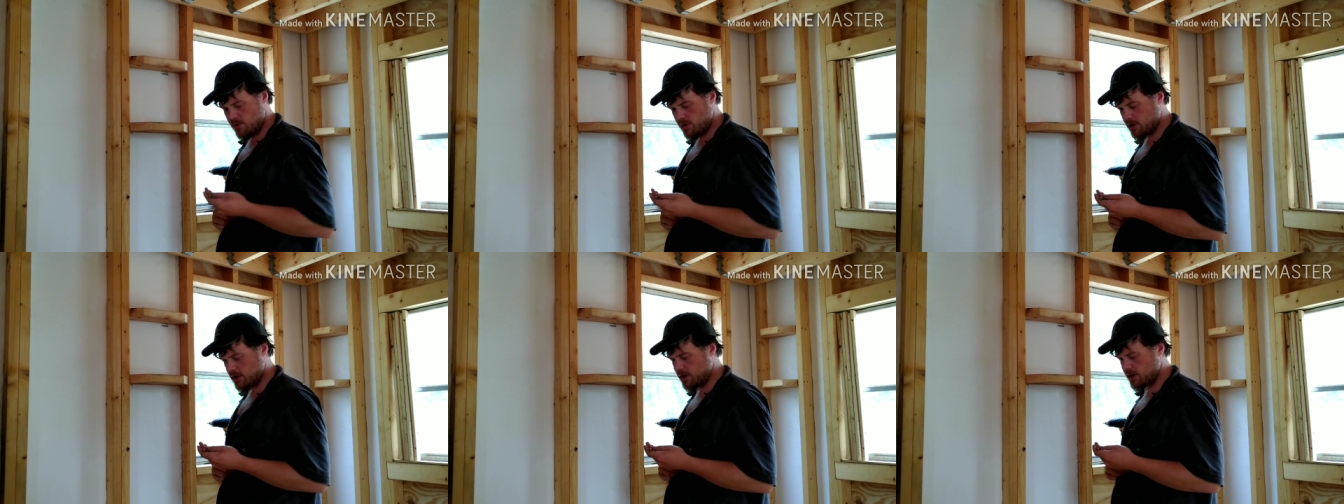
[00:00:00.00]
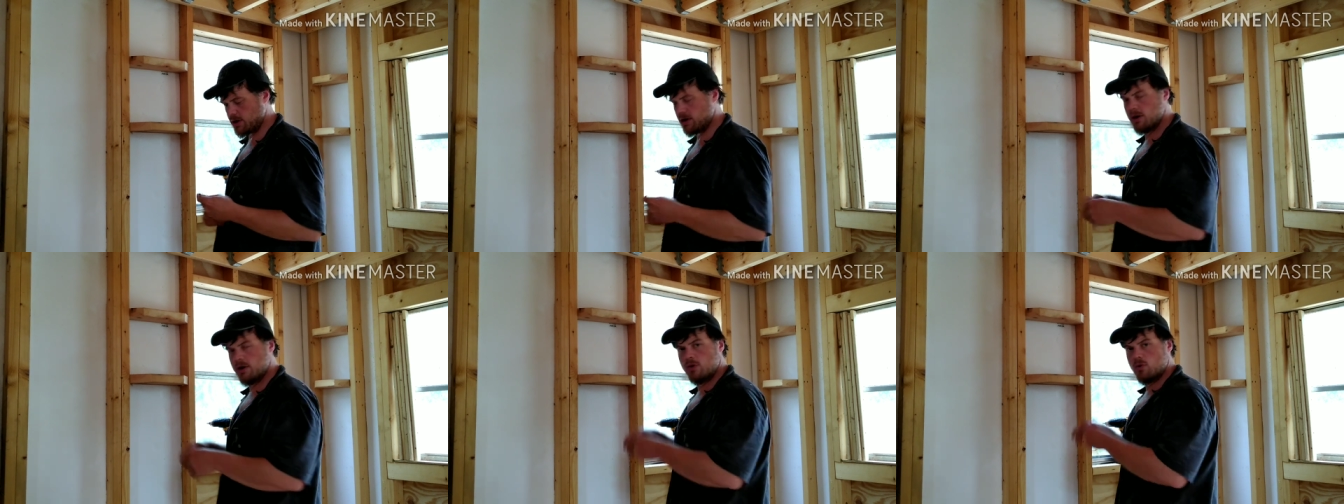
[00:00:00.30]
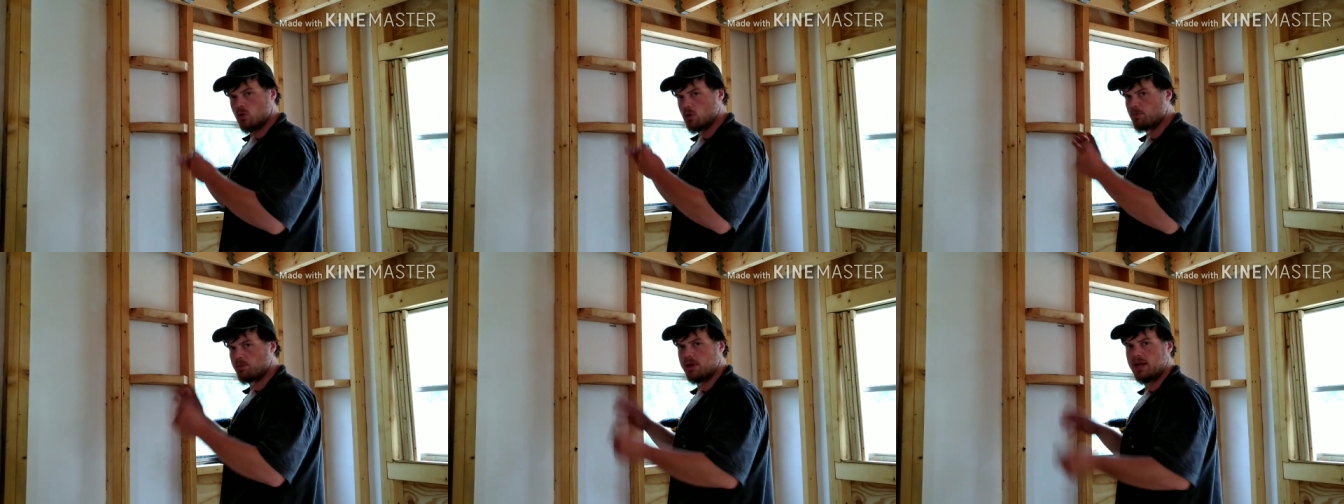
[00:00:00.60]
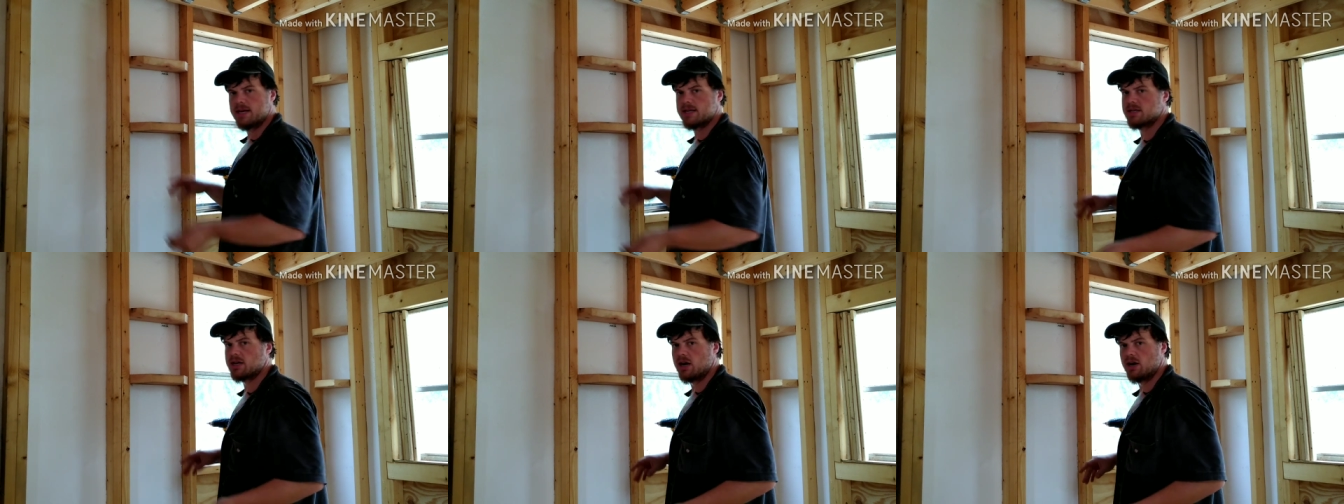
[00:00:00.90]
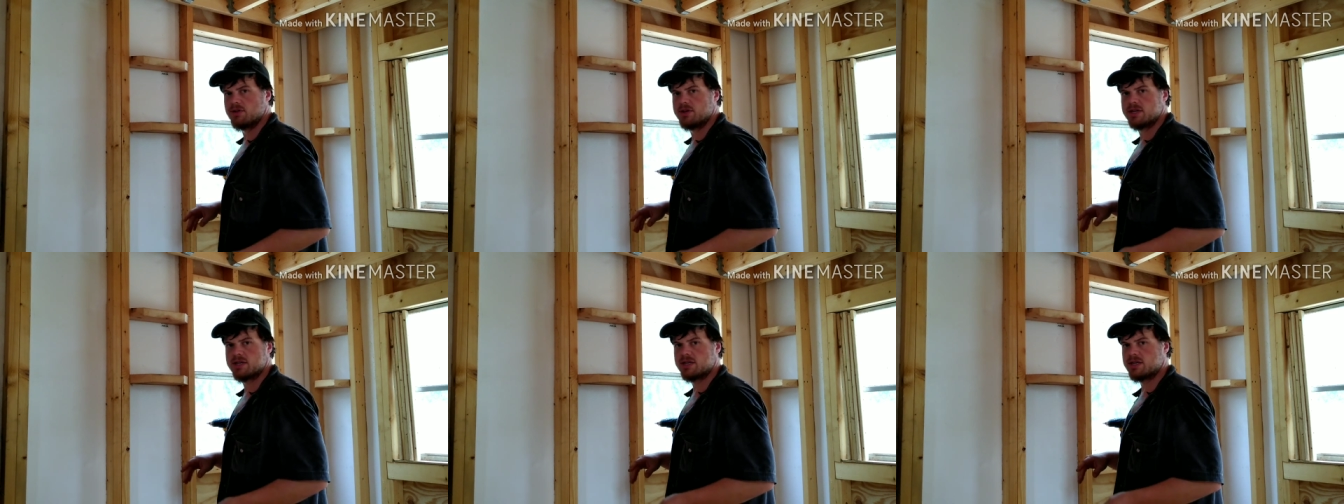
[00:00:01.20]
we're going to replace
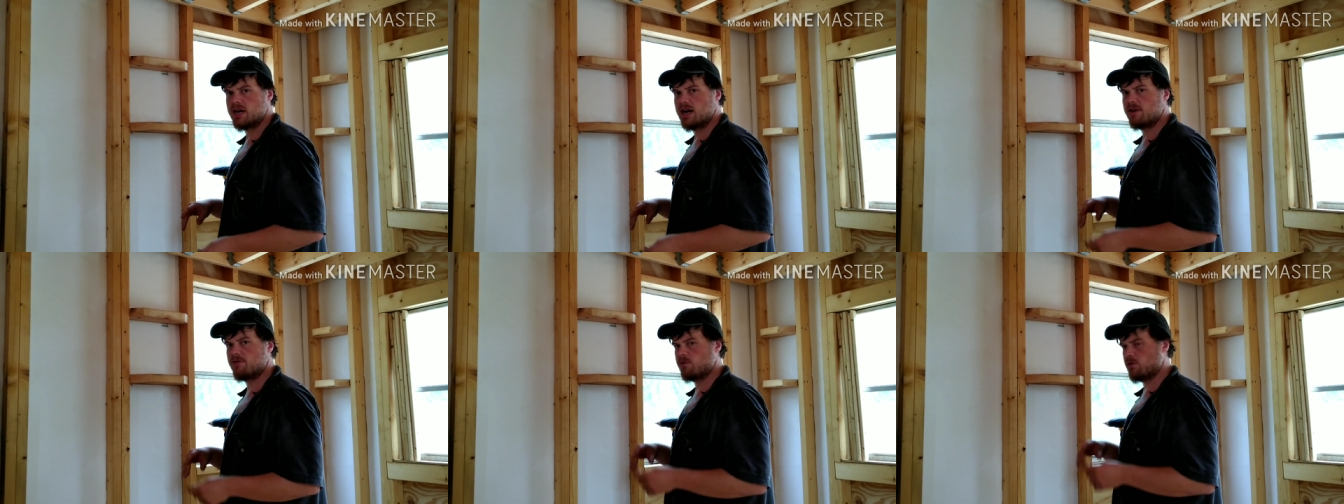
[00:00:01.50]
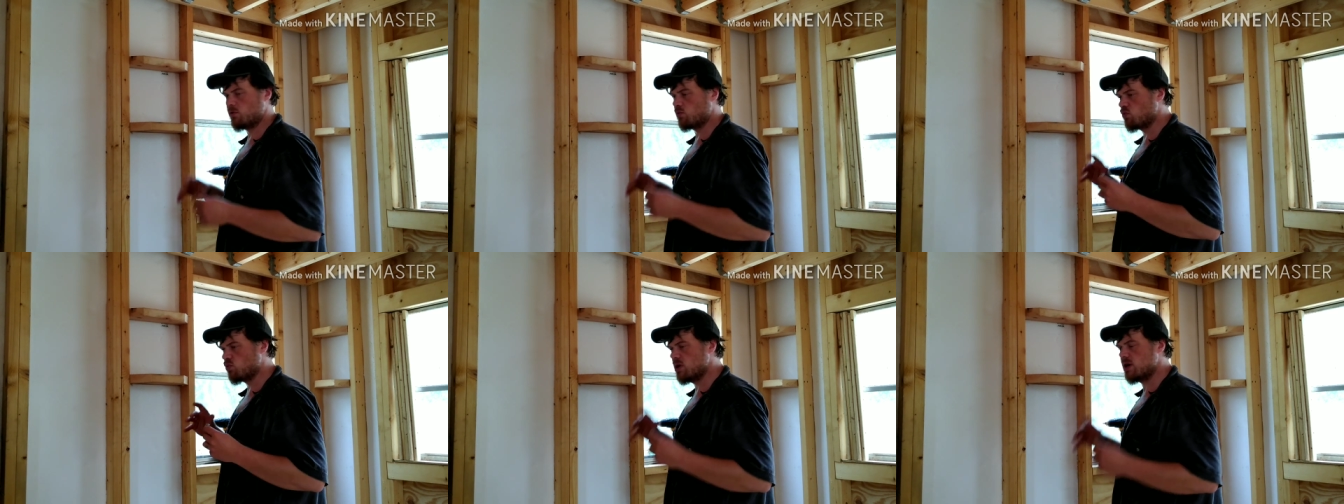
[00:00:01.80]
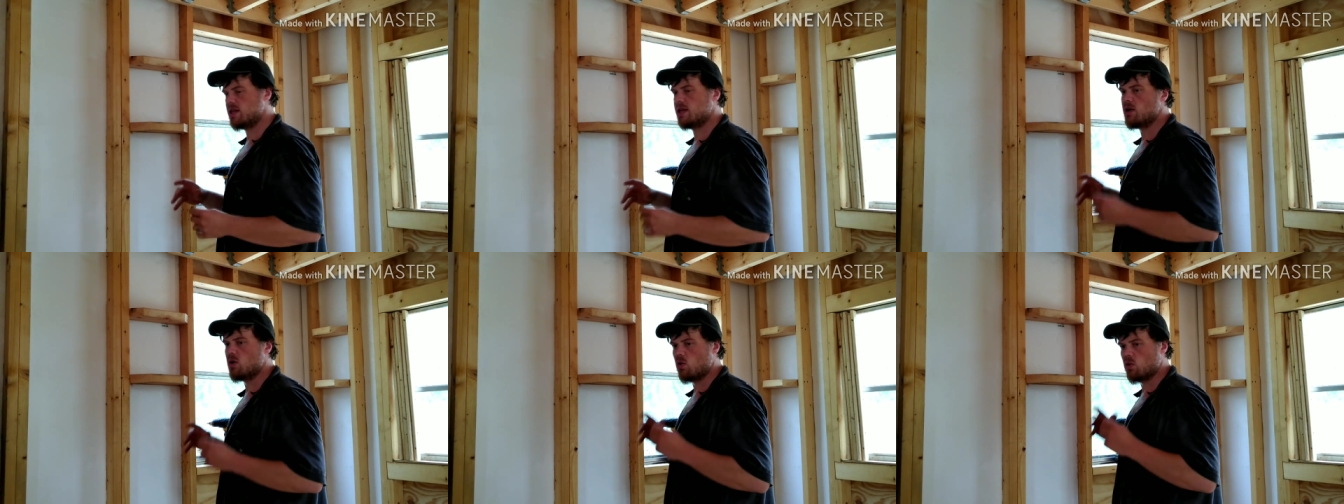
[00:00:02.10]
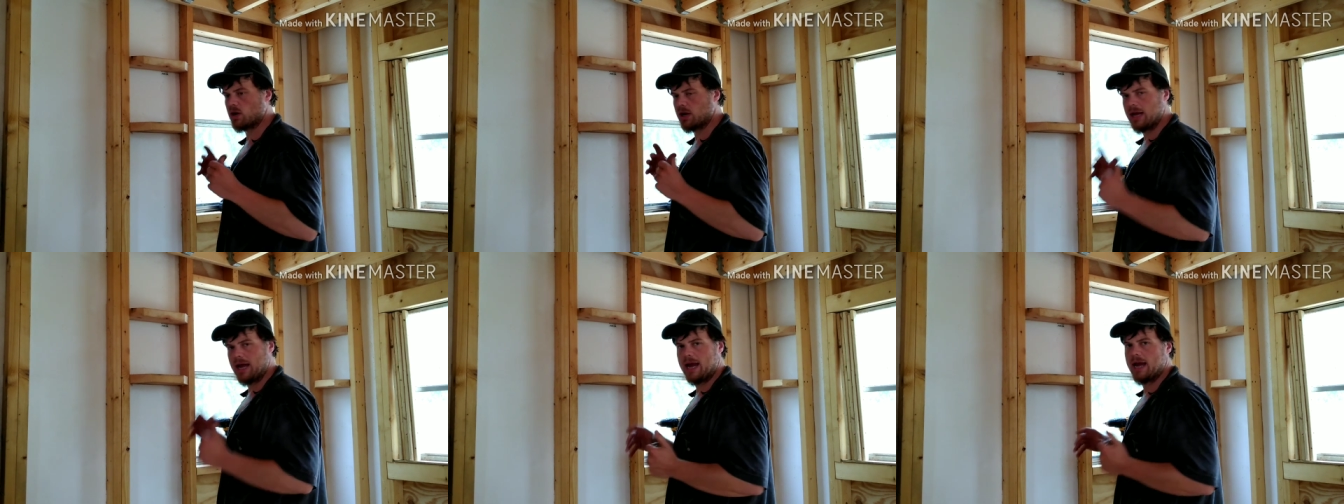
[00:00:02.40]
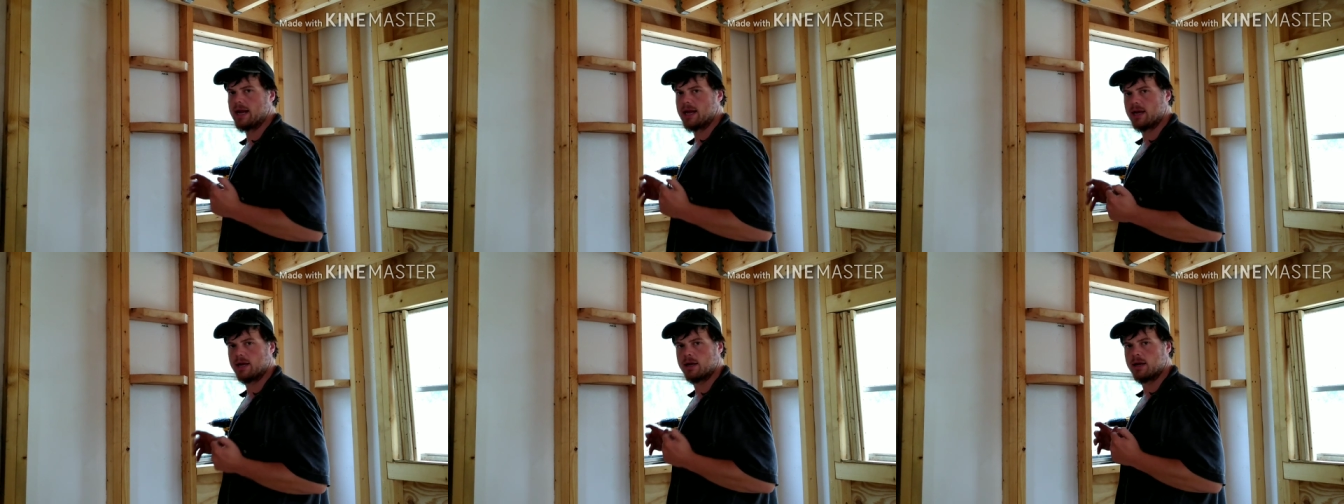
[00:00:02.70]
all this stuff with really
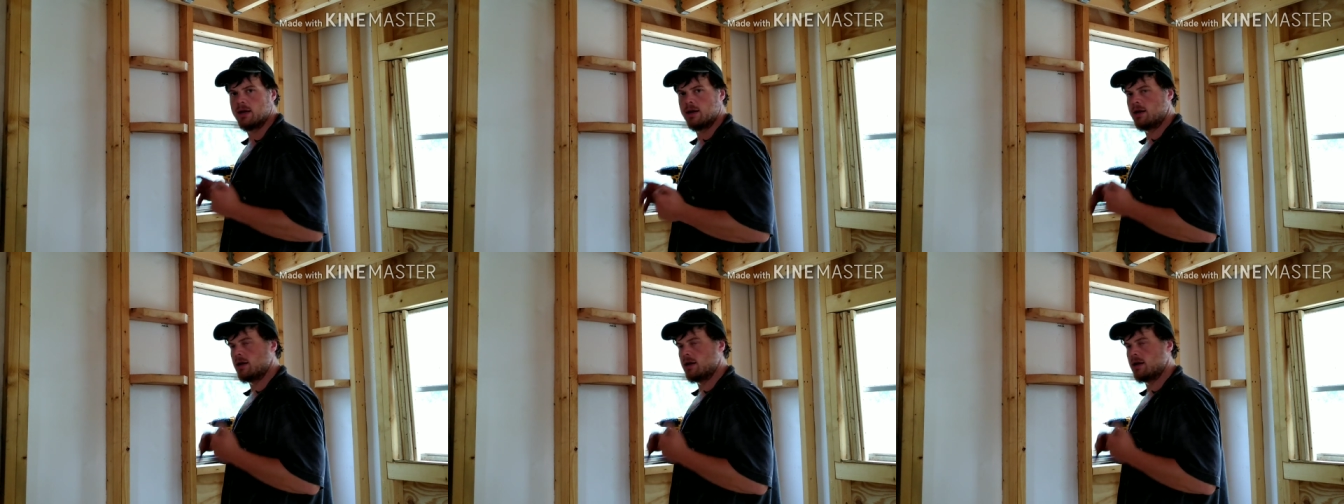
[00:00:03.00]
organic,